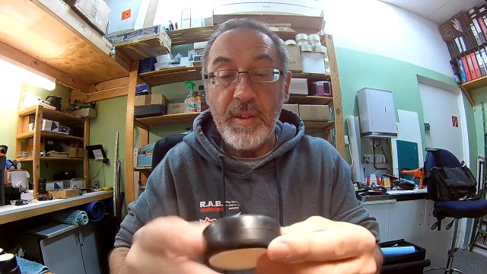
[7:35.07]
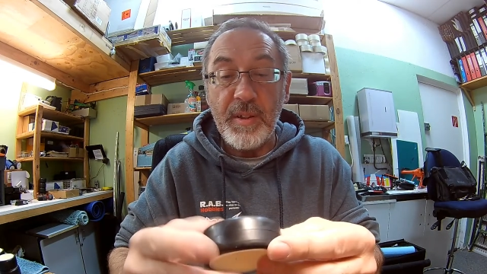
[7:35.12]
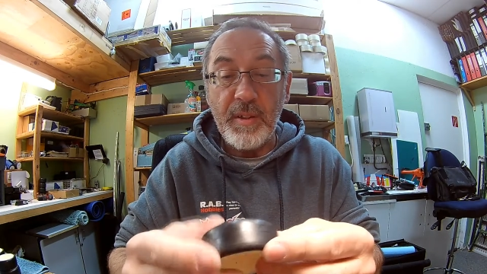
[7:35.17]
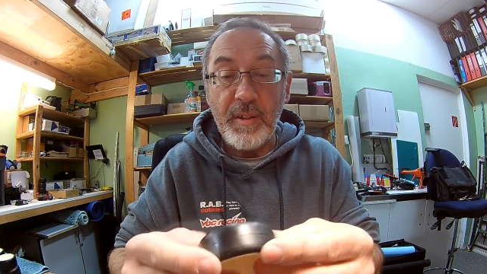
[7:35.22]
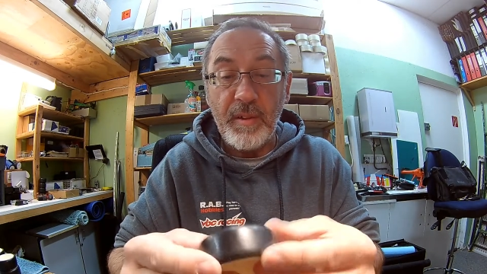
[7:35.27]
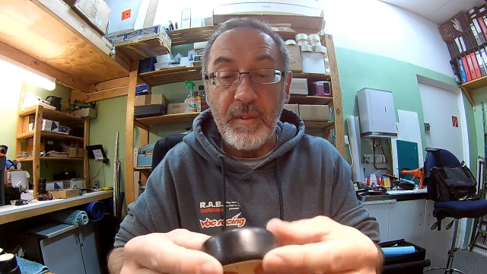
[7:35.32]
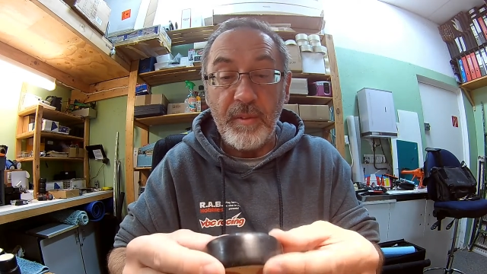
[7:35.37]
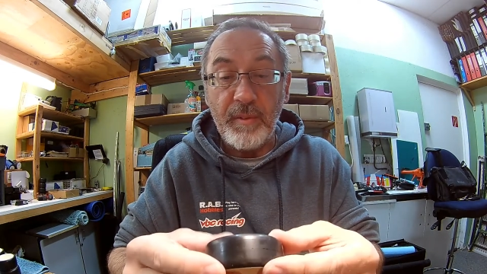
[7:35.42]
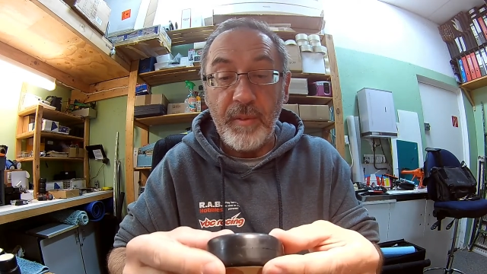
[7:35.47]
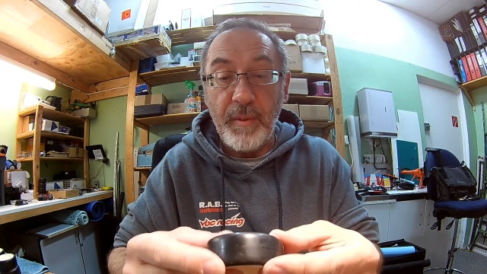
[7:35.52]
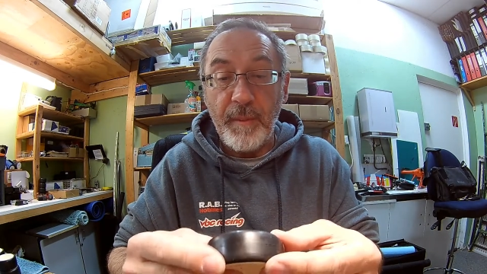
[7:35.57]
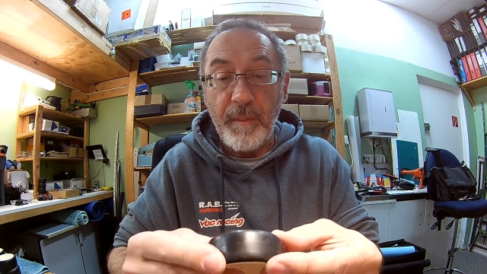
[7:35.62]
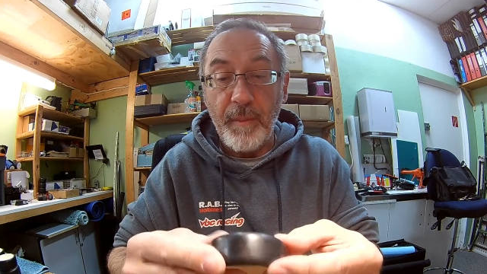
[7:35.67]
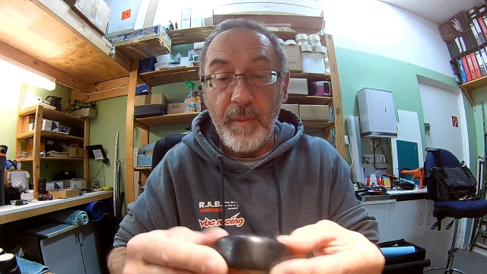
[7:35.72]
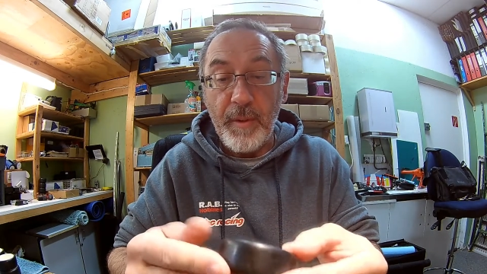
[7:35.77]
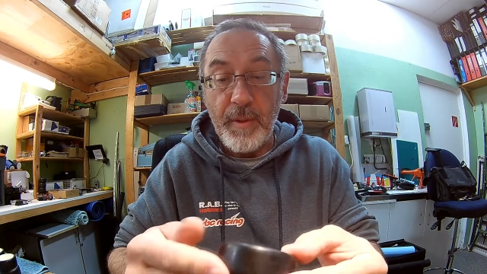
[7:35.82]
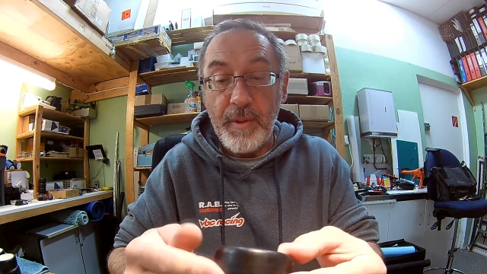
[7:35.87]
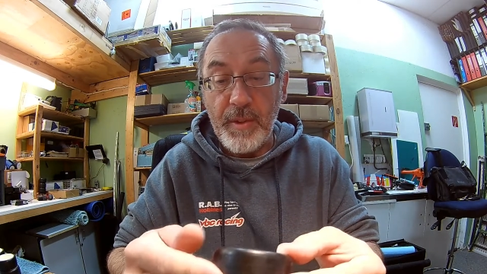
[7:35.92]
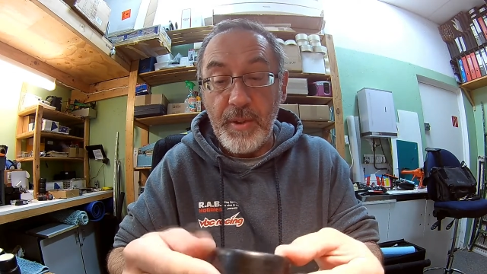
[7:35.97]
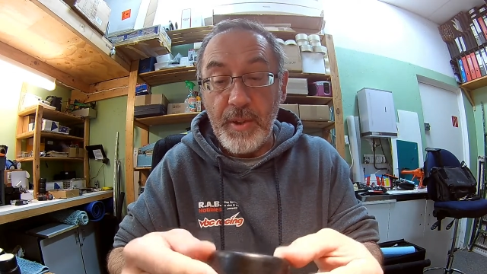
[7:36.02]
yourself
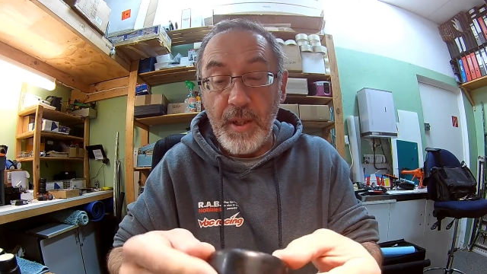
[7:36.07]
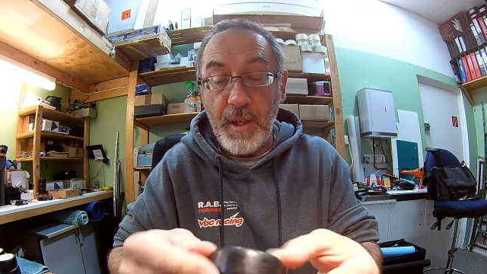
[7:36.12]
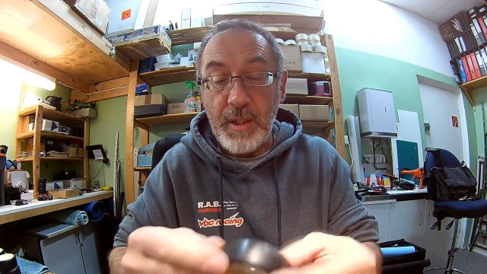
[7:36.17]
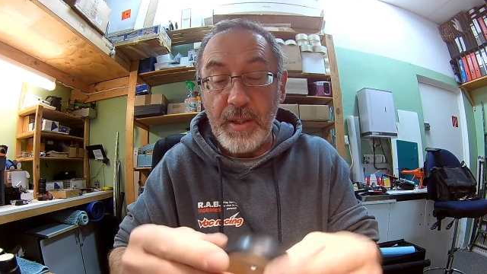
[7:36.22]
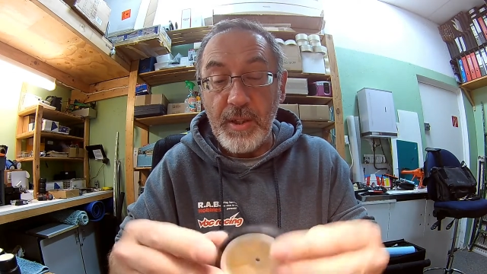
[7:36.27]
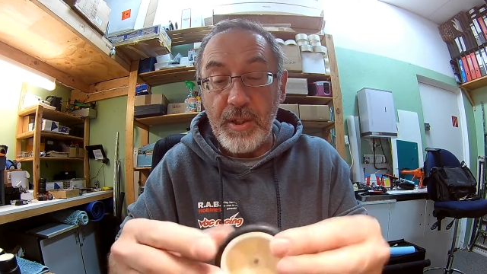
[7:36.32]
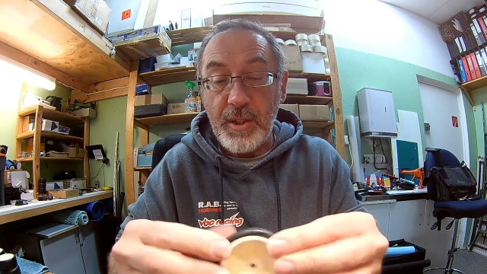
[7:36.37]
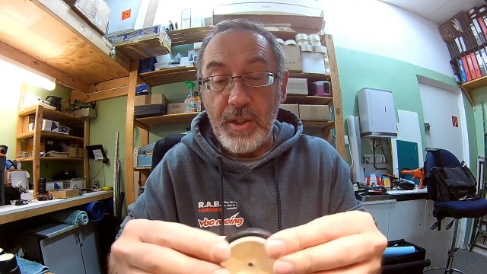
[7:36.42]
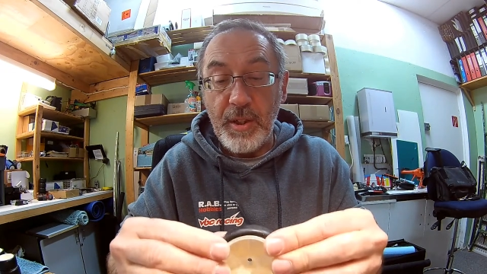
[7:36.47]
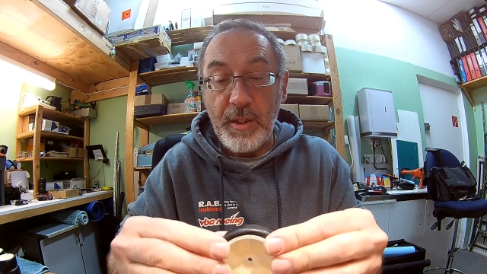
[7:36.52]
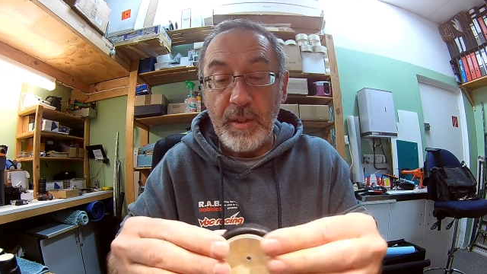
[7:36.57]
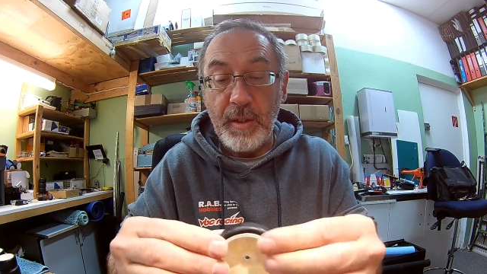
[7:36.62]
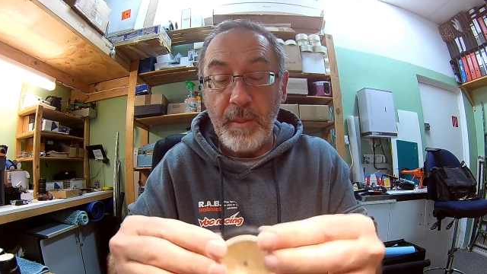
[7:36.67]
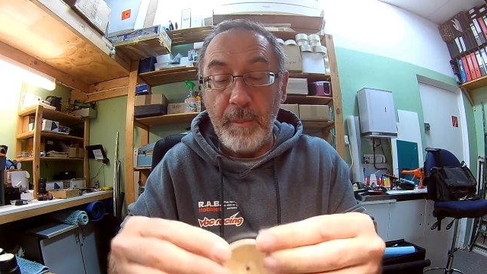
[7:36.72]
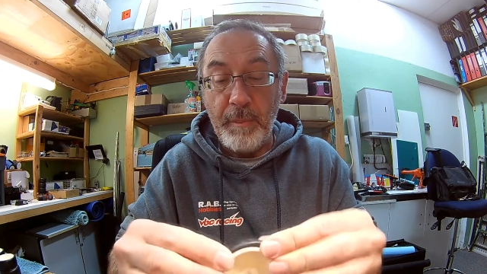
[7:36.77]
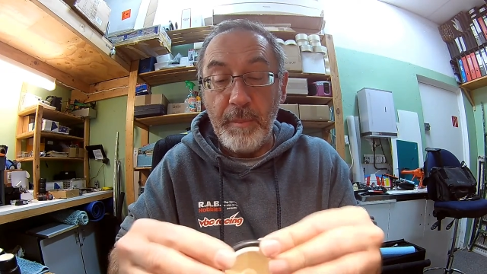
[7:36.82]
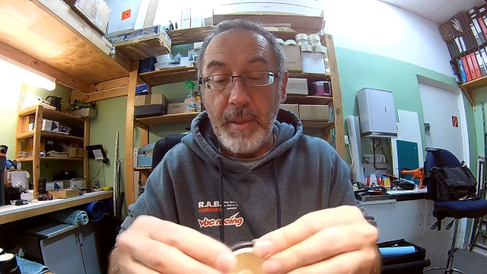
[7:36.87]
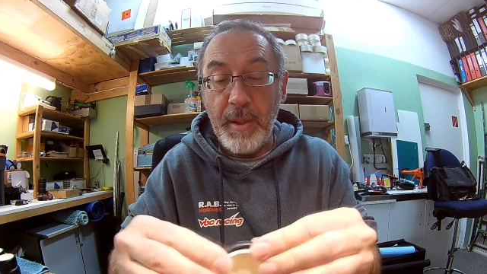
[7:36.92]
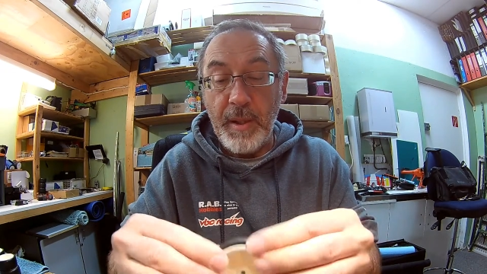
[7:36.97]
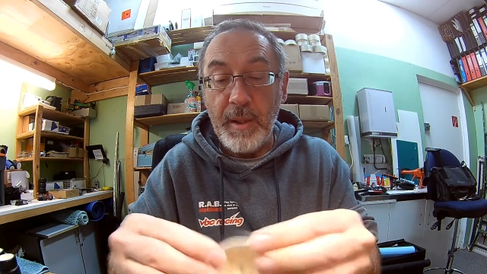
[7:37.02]
just
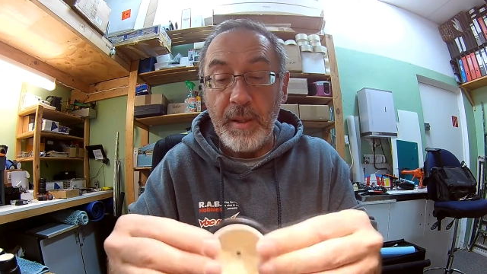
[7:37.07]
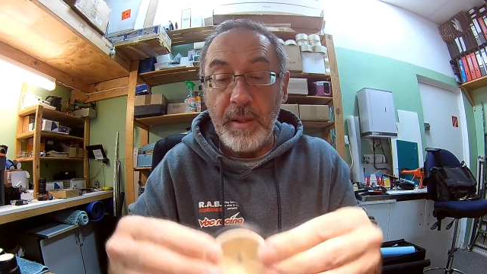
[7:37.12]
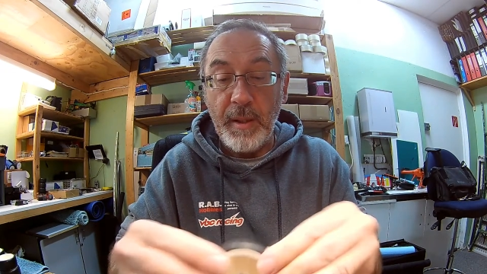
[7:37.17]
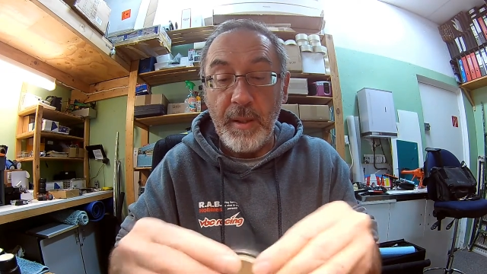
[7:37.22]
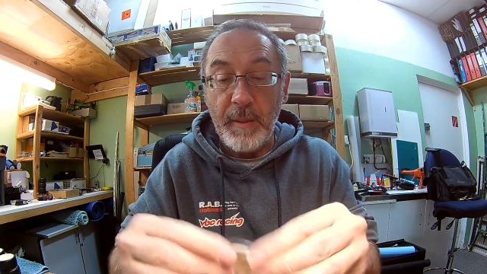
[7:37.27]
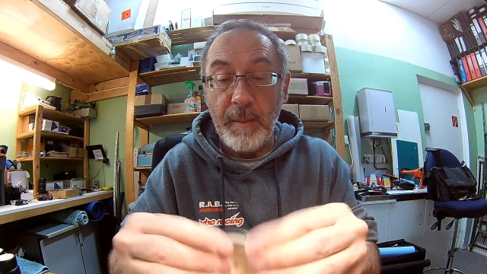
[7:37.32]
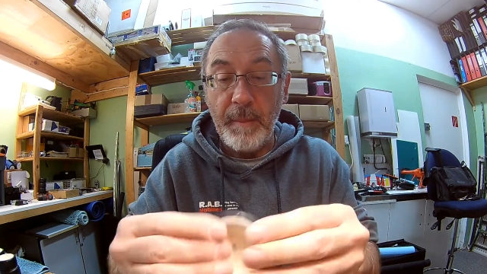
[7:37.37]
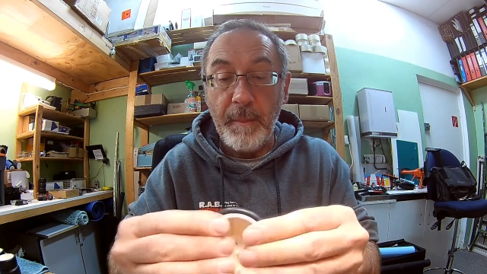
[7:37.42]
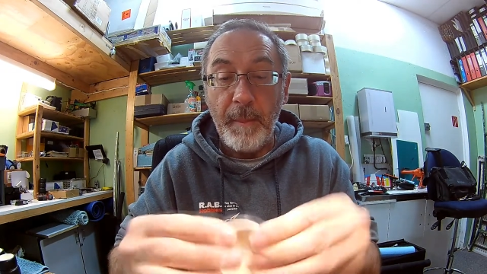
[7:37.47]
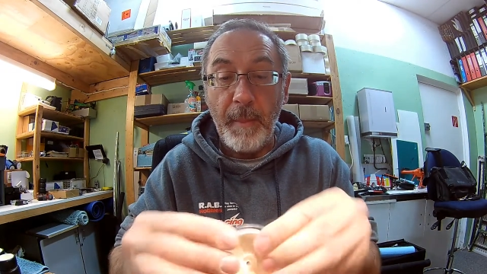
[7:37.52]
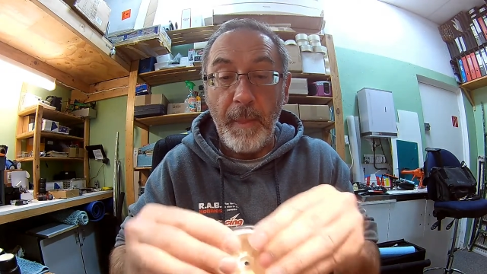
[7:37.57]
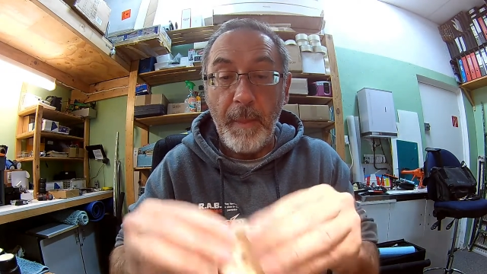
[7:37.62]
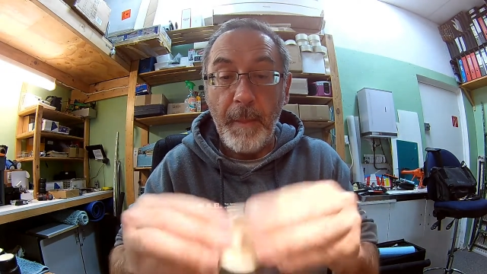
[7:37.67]
gently peeling